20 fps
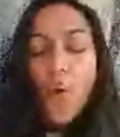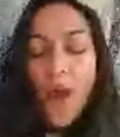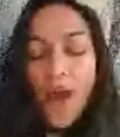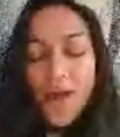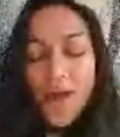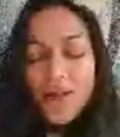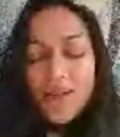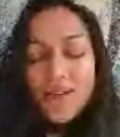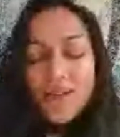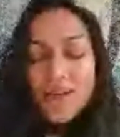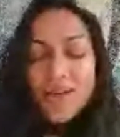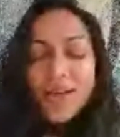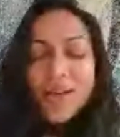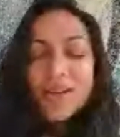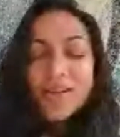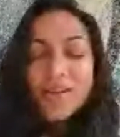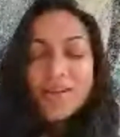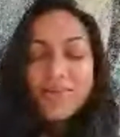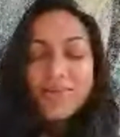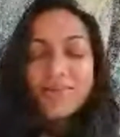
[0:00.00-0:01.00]
And
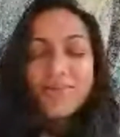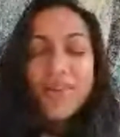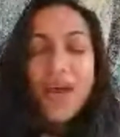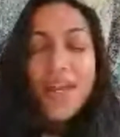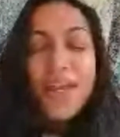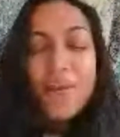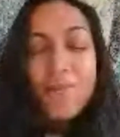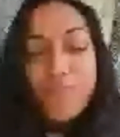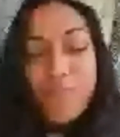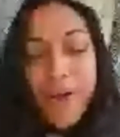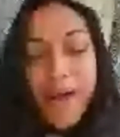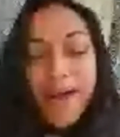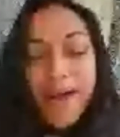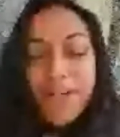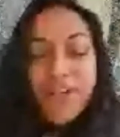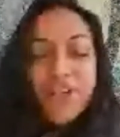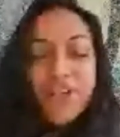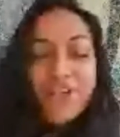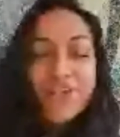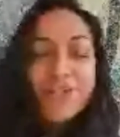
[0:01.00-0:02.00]
when an
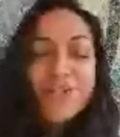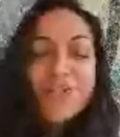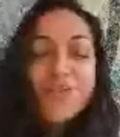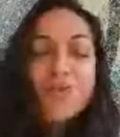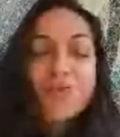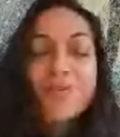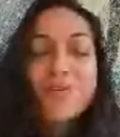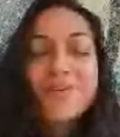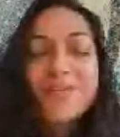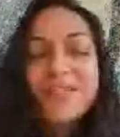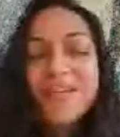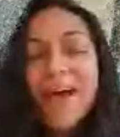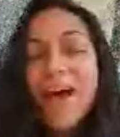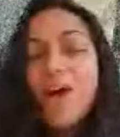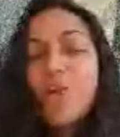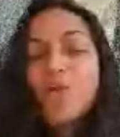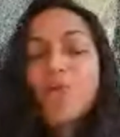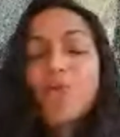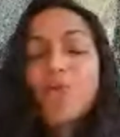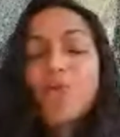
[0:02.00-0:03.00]
impatience or a
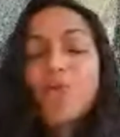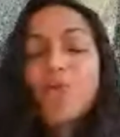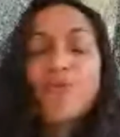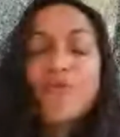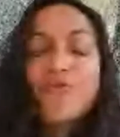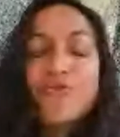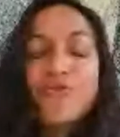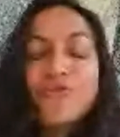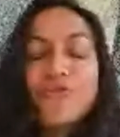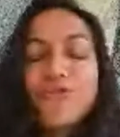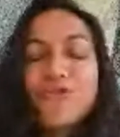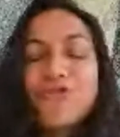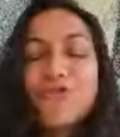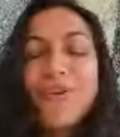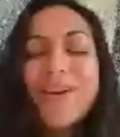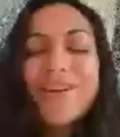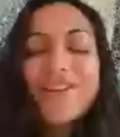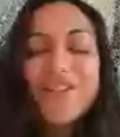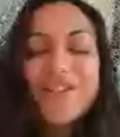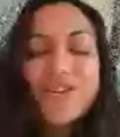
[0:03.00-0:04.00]
doubt or a
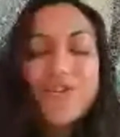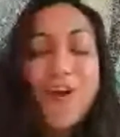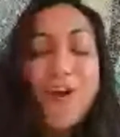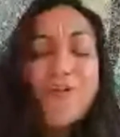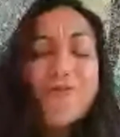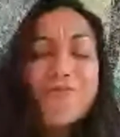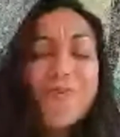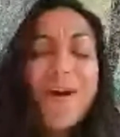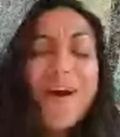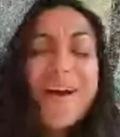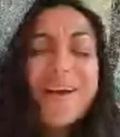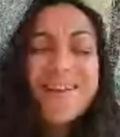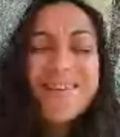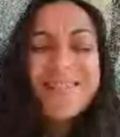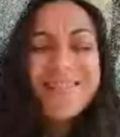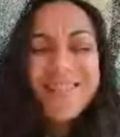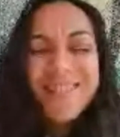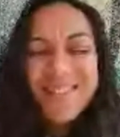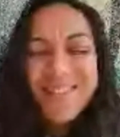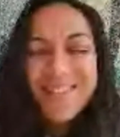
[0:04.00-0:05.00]
frustration
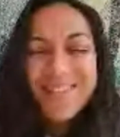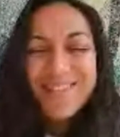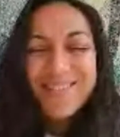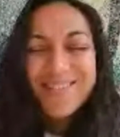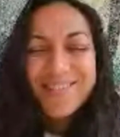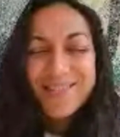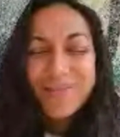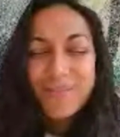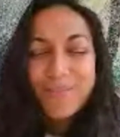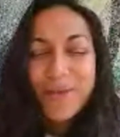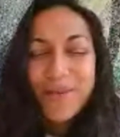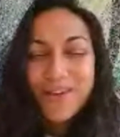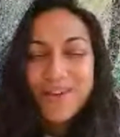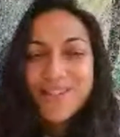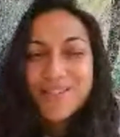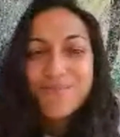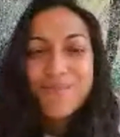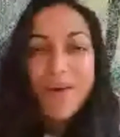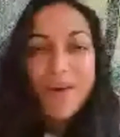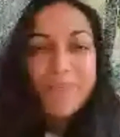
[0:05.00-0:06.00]
arises
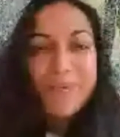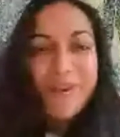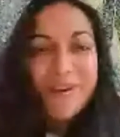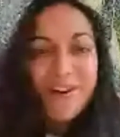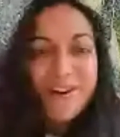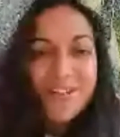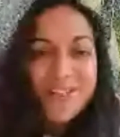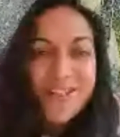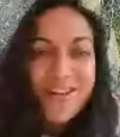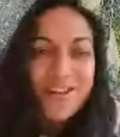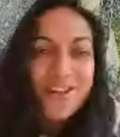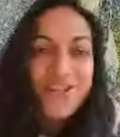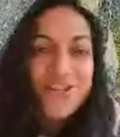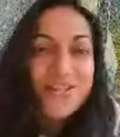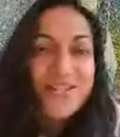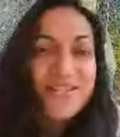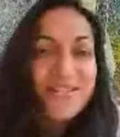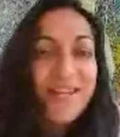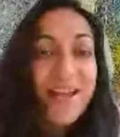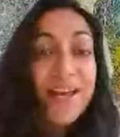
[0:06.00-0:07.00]
because maybe our attention
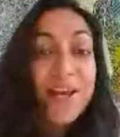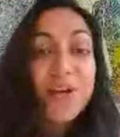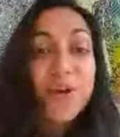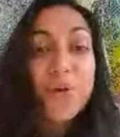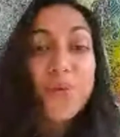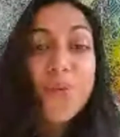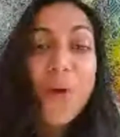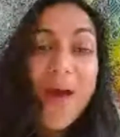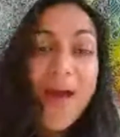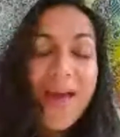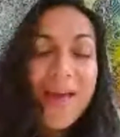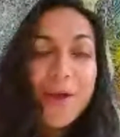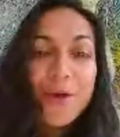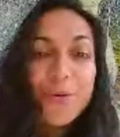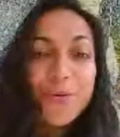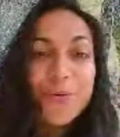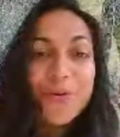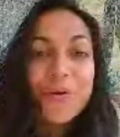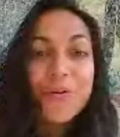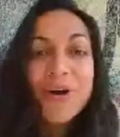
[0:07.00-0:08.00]
is taken away
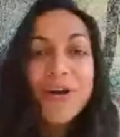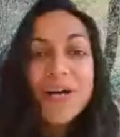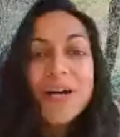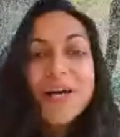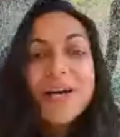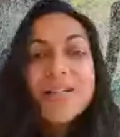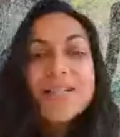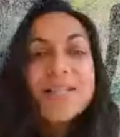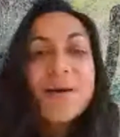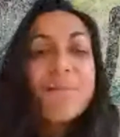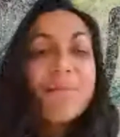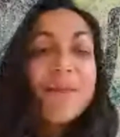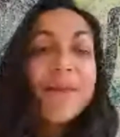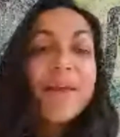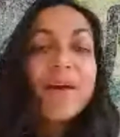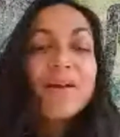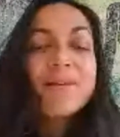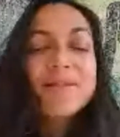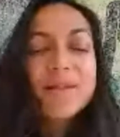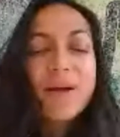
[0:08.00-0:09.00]
or something
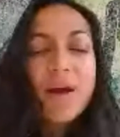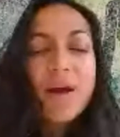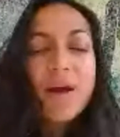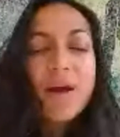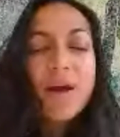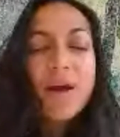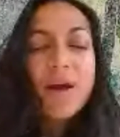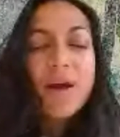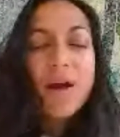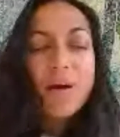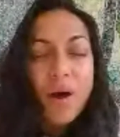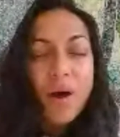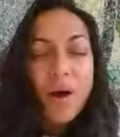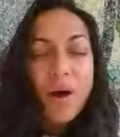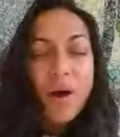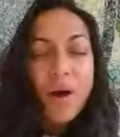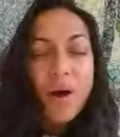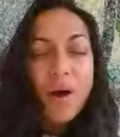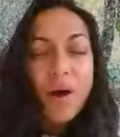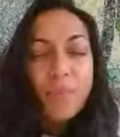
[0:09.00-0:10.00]
else comes
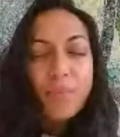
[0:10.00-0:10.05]
up,